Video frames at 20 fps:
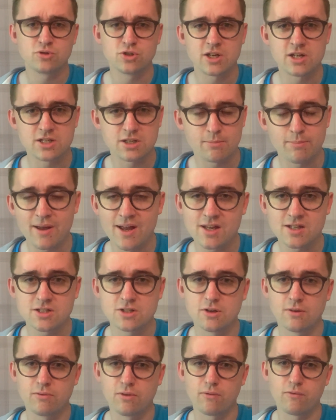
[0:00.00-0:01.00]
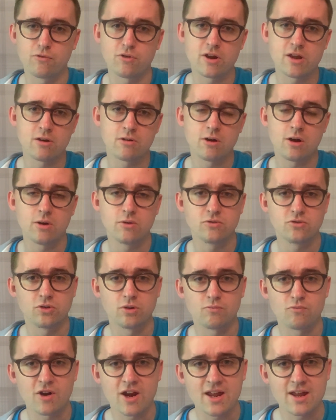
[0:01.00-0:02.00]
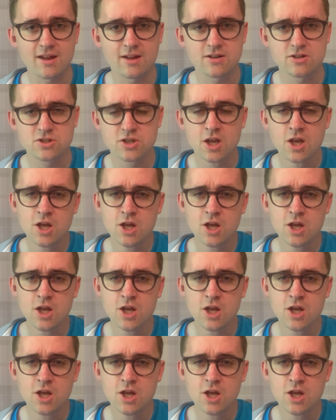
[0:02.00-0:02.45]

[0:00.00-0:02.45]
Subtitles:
She's the best of the three-year-olds on ratings.